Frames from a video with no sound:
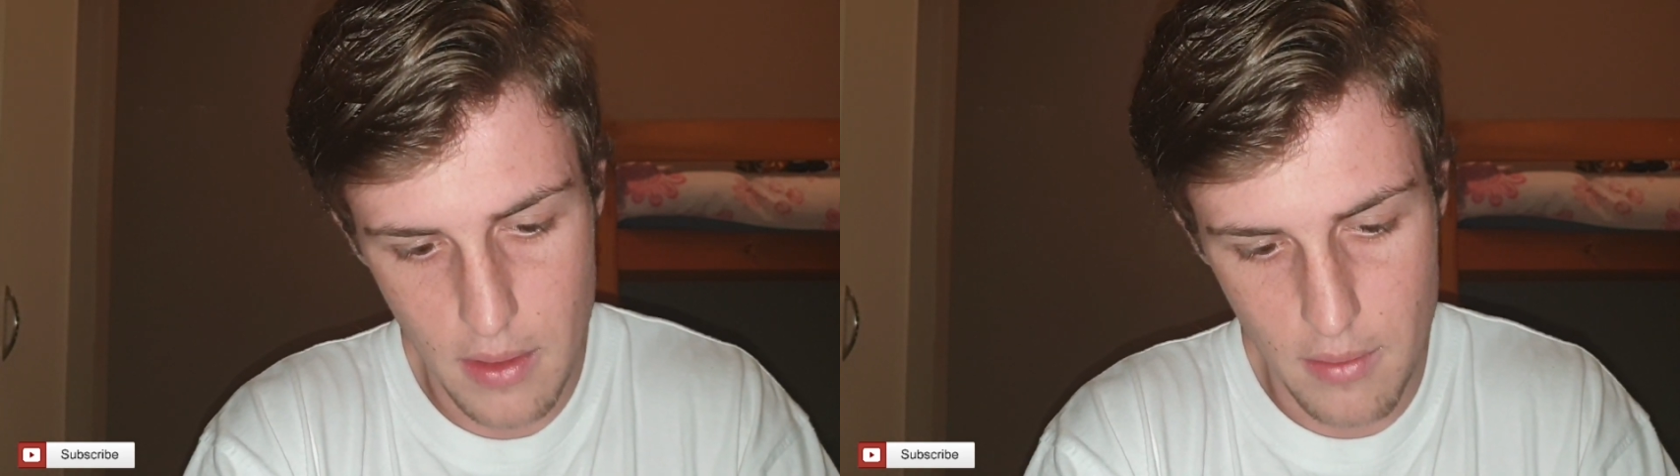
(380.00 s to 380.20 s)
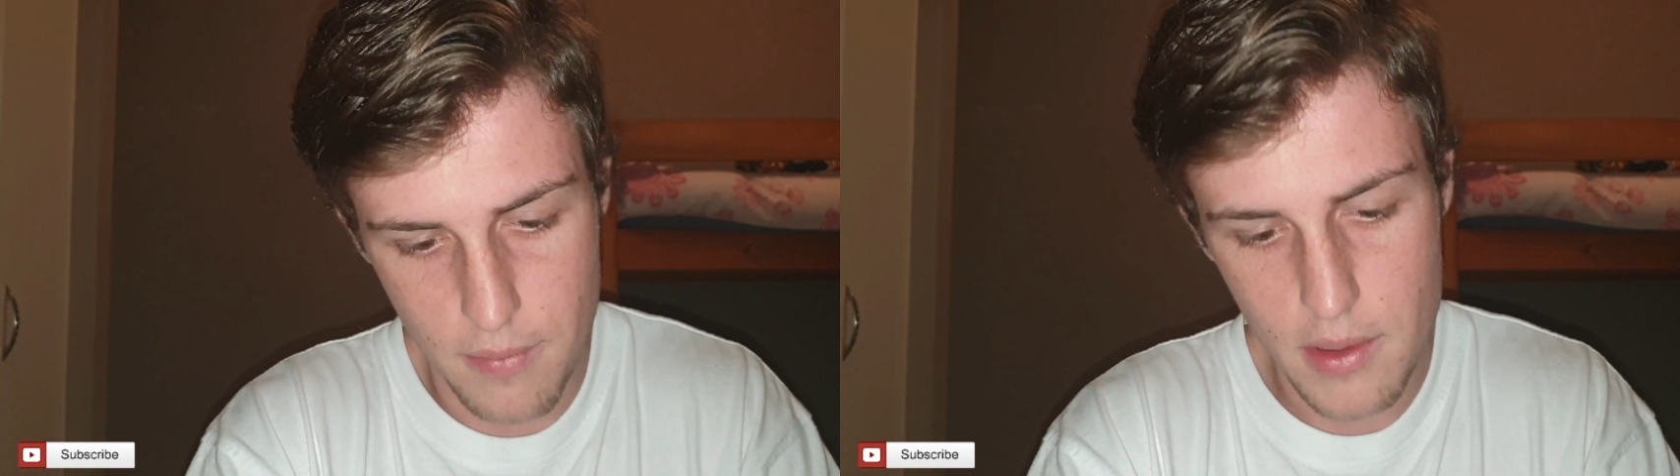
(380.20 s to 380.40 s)

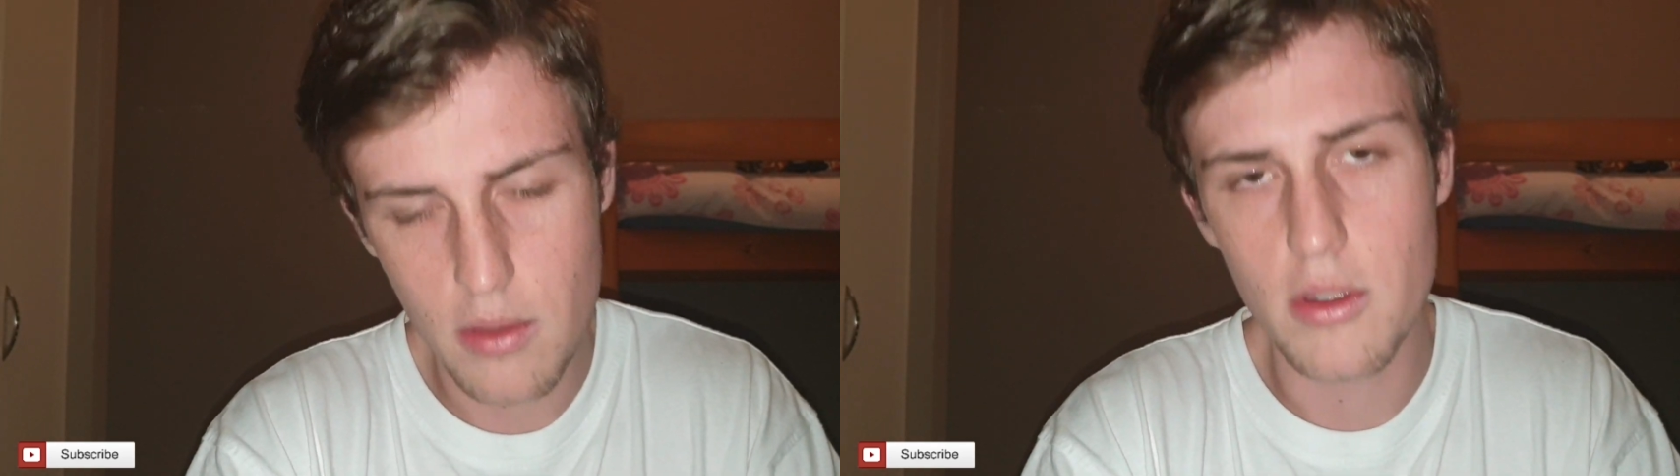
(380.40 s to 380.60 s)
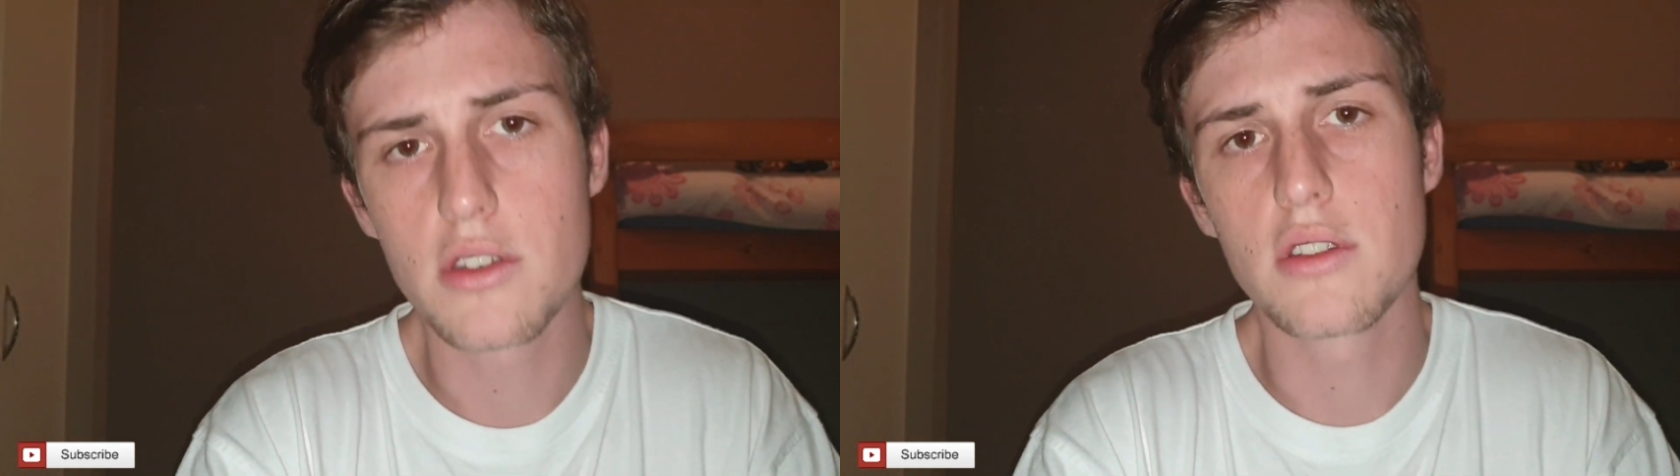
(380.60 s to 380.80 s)
The fifth
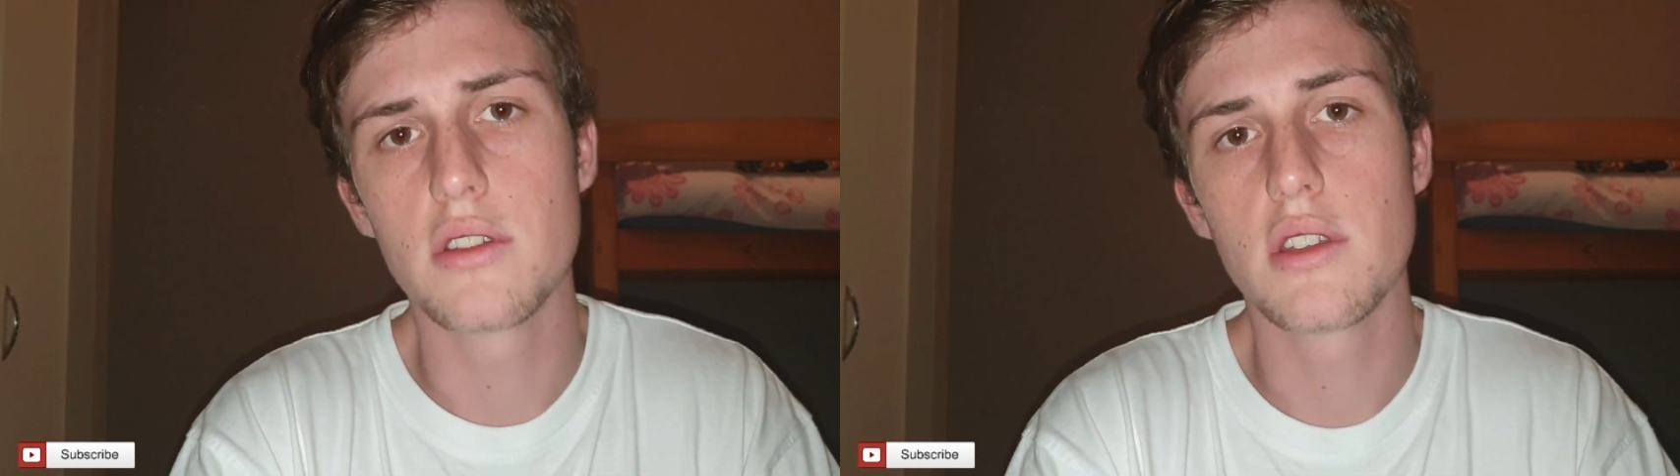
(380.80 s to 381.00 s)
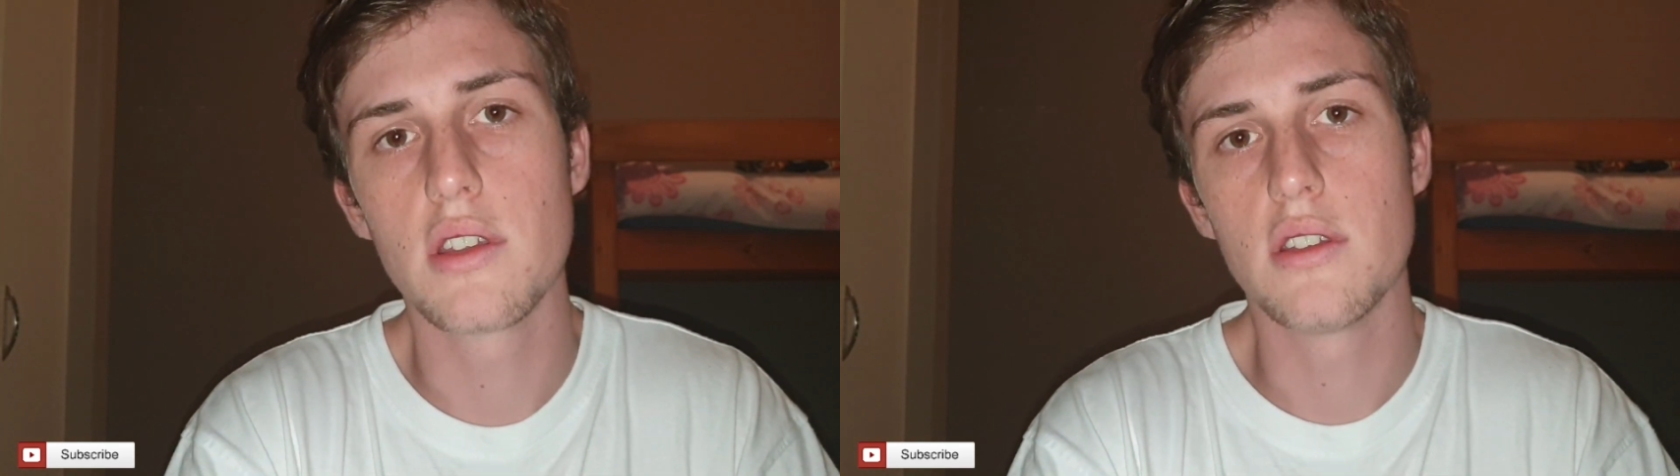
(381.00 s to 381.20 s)

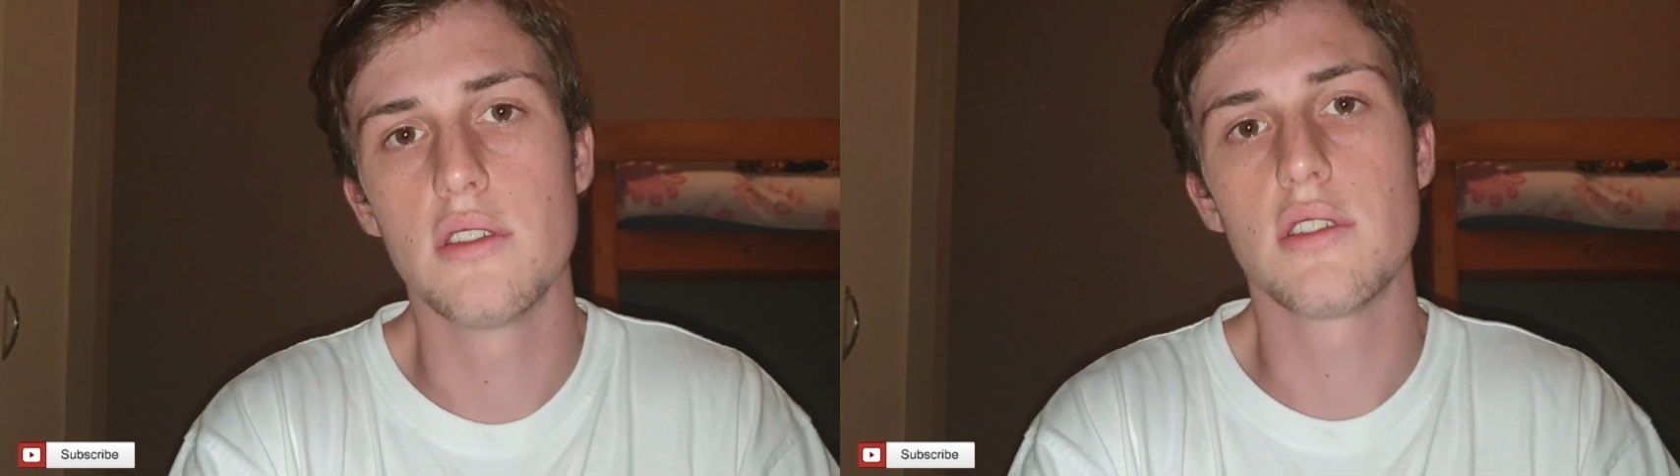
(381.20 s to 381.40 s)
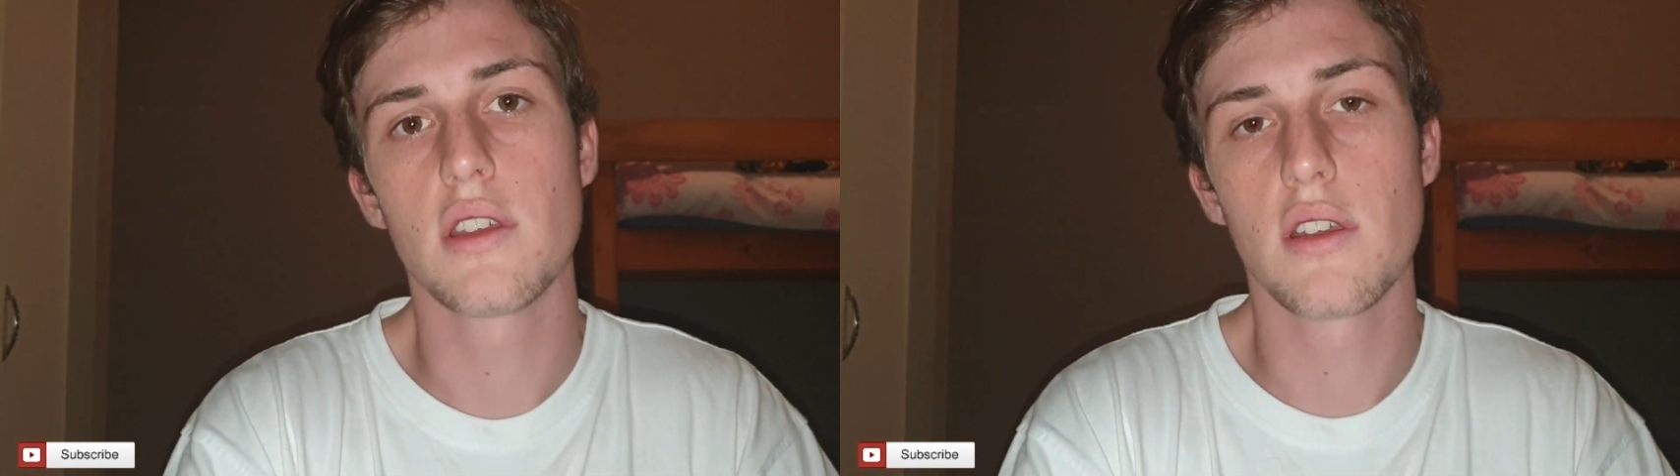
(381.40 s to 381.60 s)
question is